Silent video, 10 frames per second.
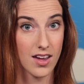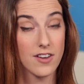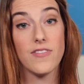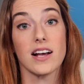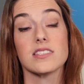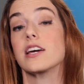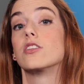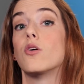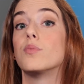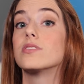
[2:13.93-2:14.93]
Effects like
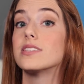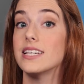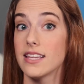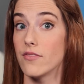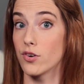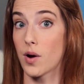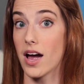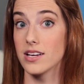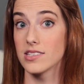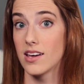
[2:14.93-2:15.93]
global sea level rise.